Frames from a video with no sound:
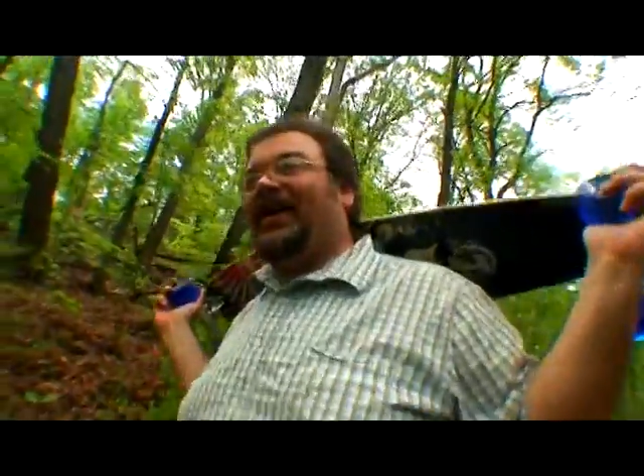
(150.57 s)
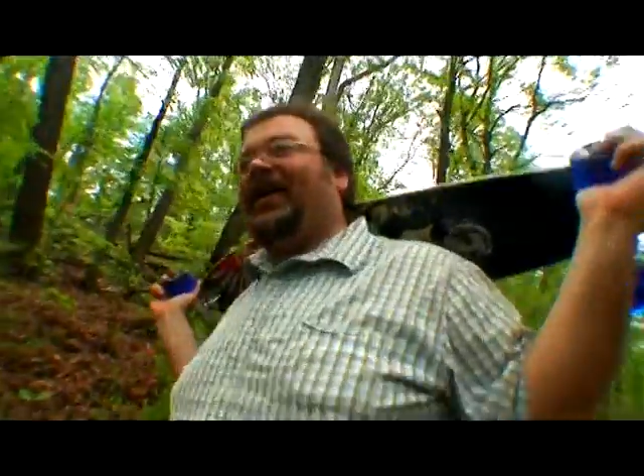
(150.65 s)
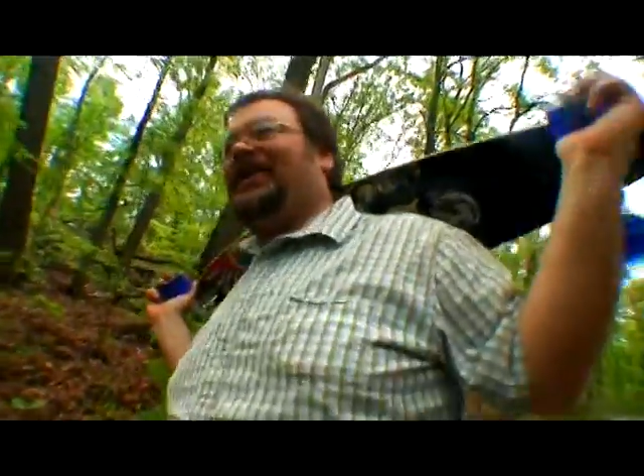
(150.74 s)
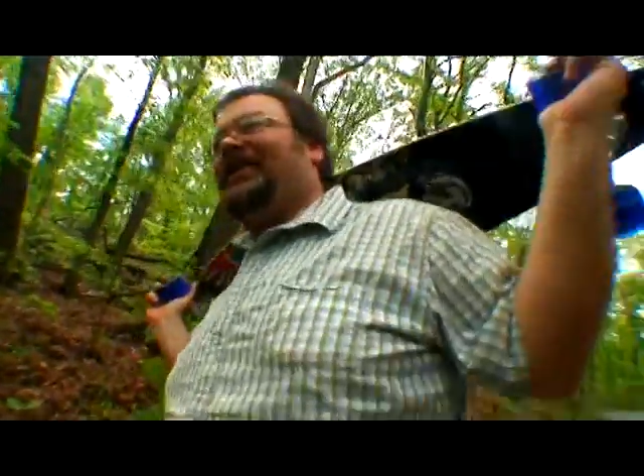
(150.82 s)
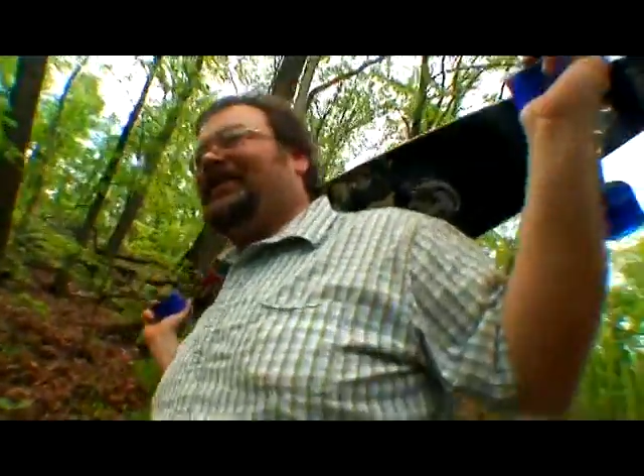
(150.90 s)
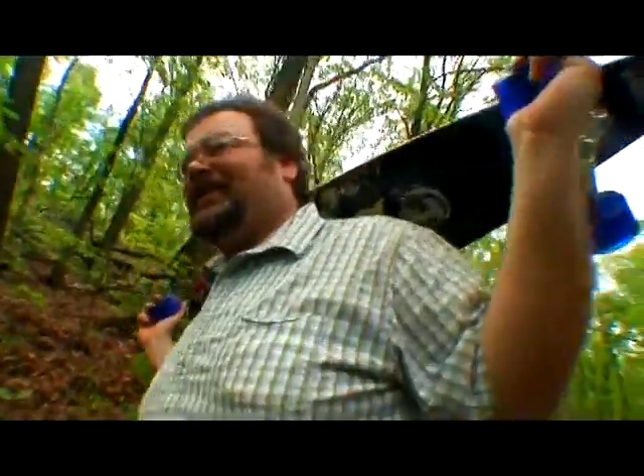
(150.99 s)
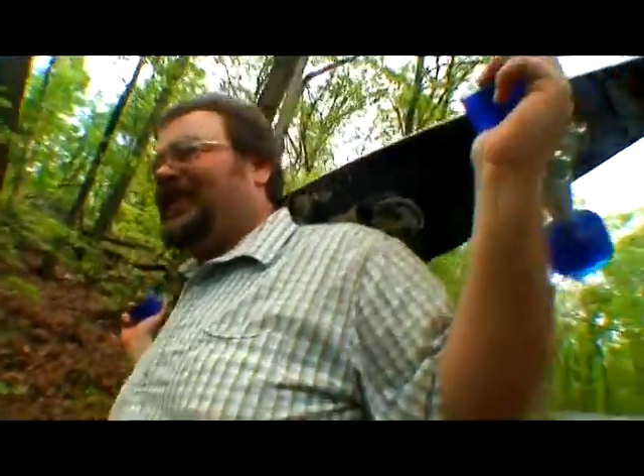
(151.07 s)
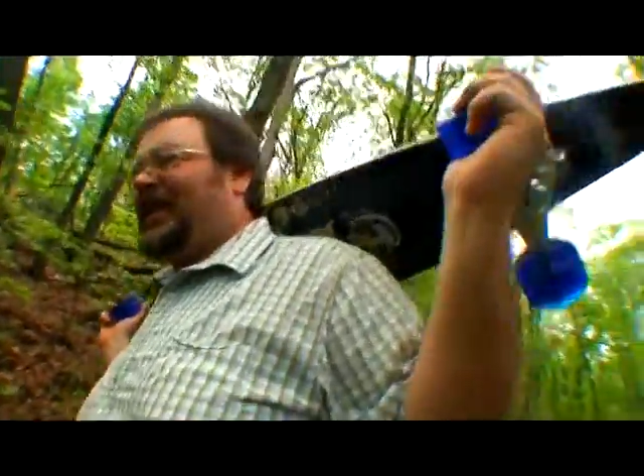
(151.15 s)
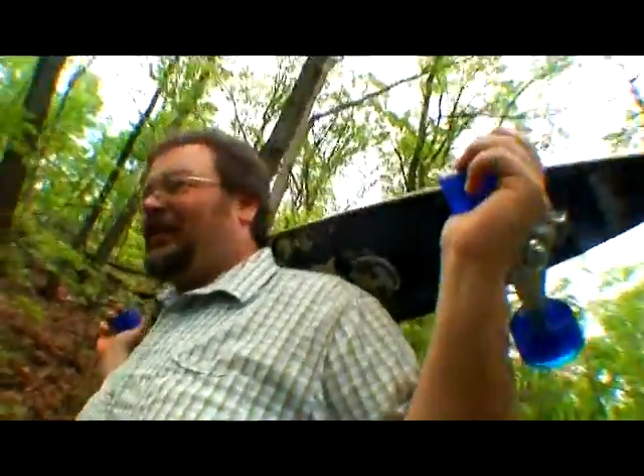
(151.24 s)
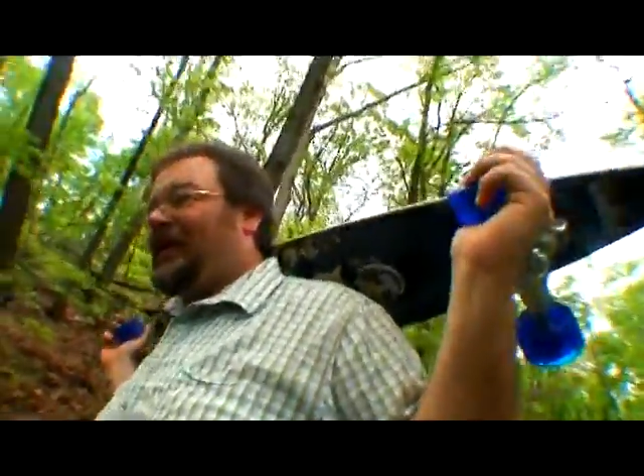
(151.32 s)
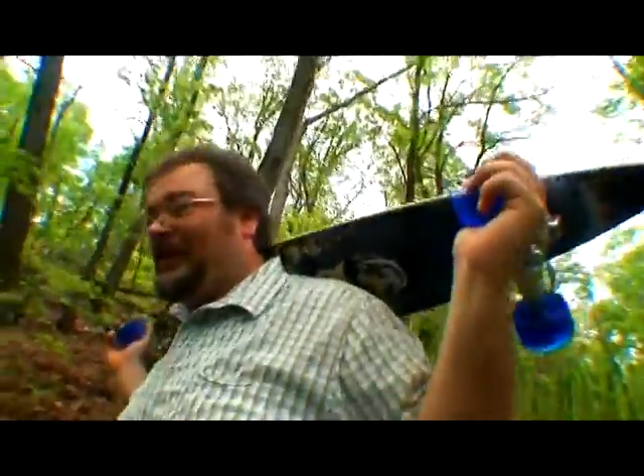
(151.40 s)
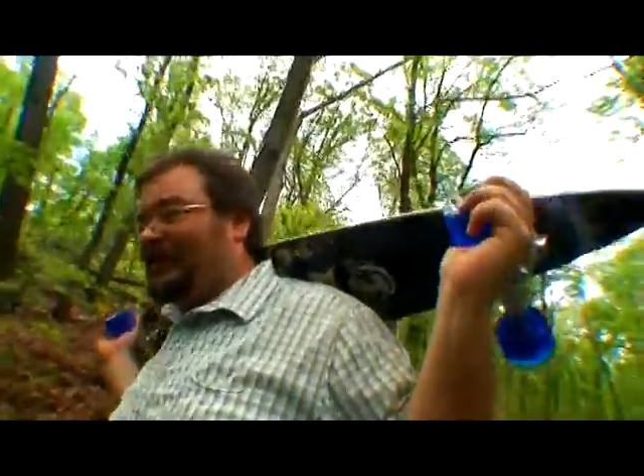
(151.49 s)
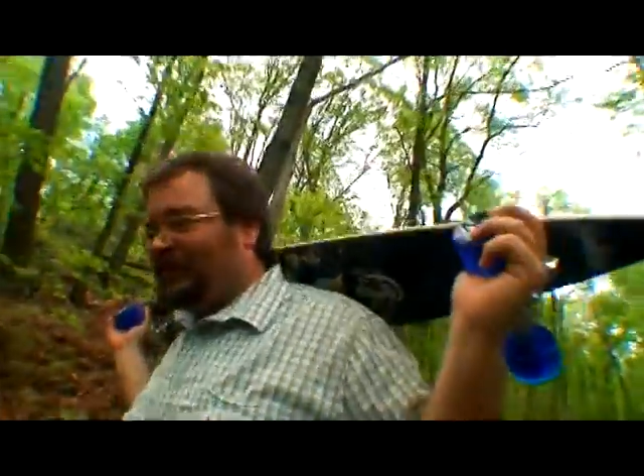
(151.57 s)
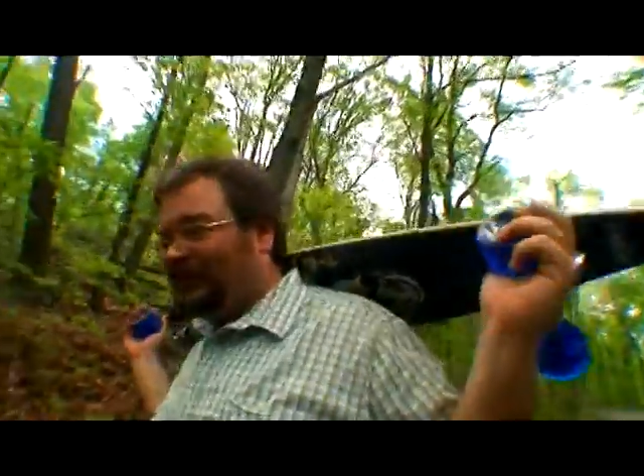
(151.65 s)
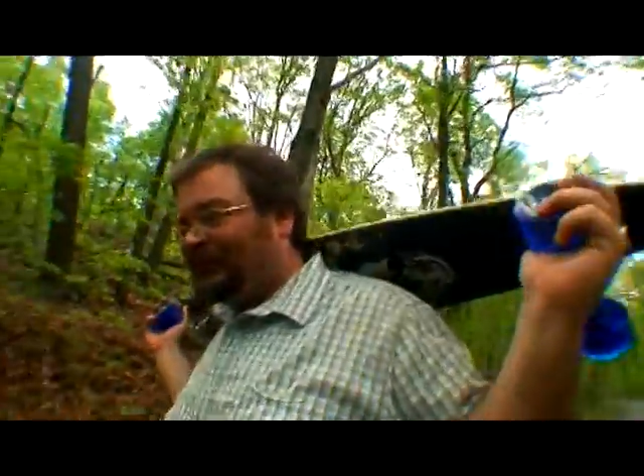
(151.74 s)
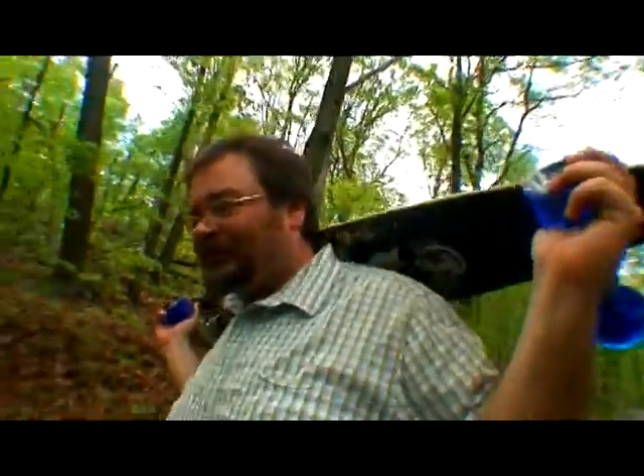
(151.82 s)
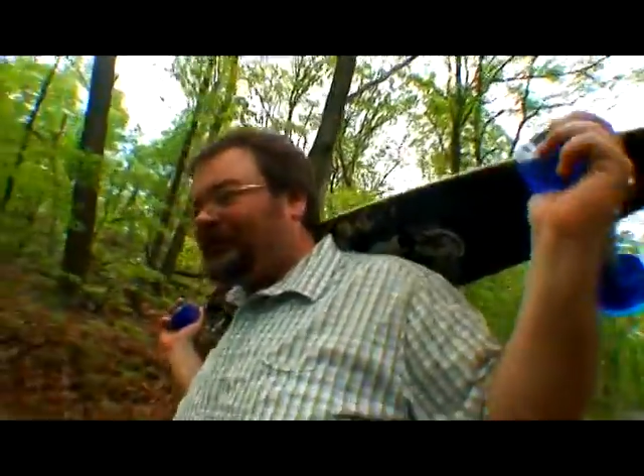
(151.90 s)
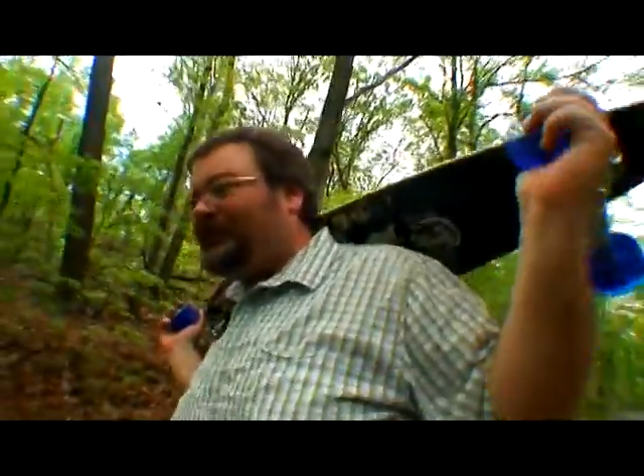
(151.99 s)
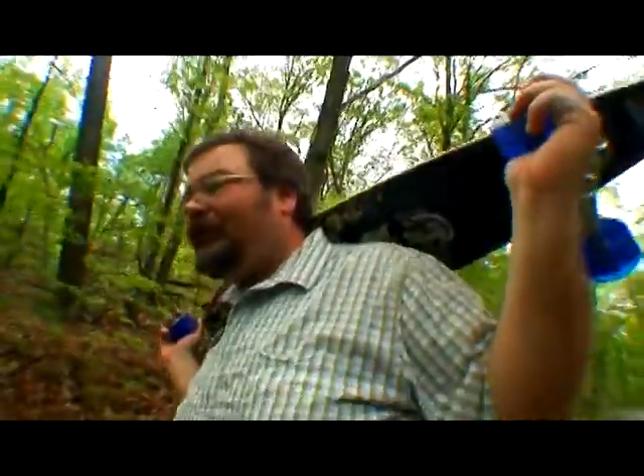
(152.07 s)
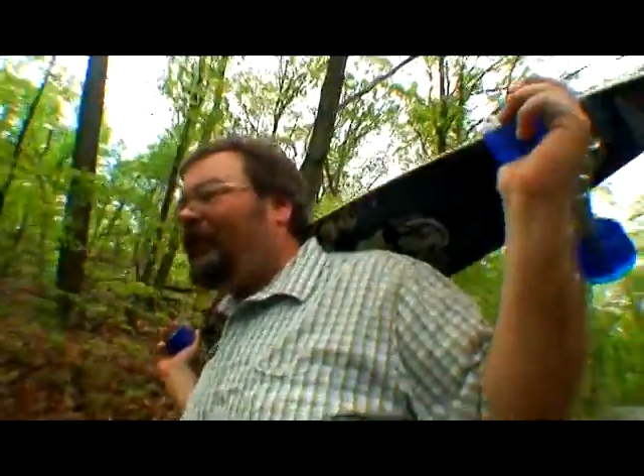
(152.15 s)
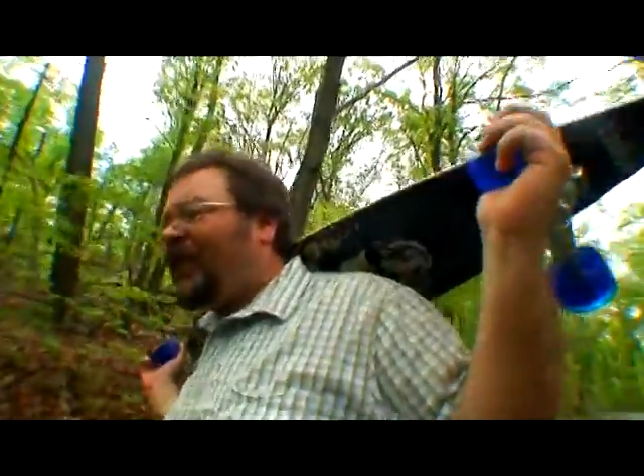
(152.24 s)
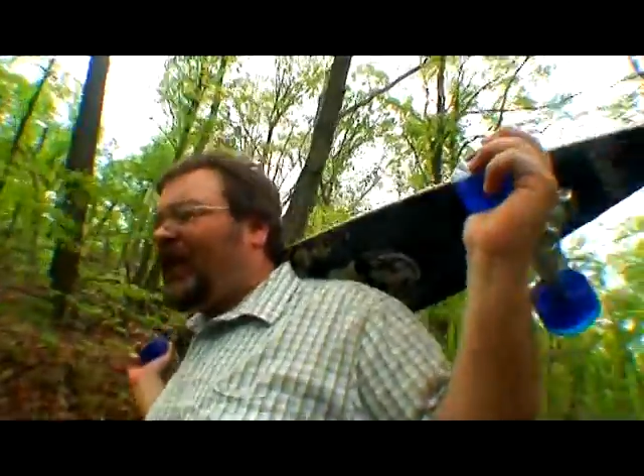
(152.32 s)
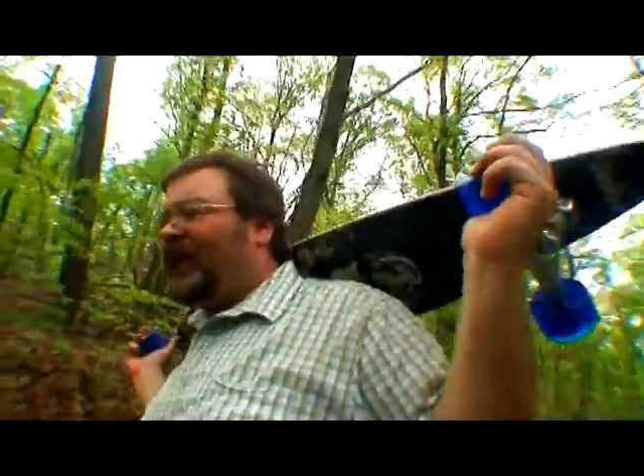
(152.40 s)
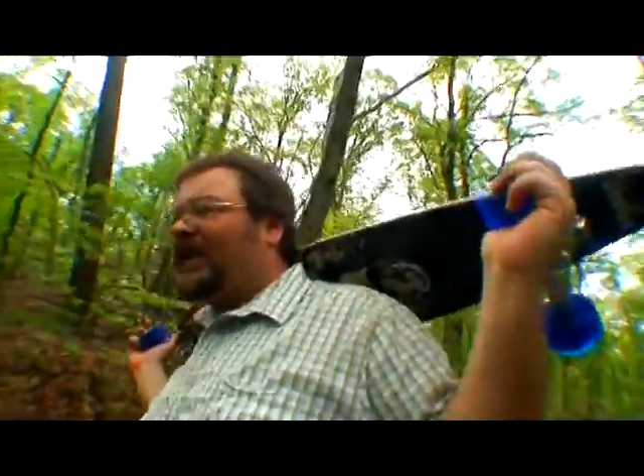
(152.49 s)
onions, celery. They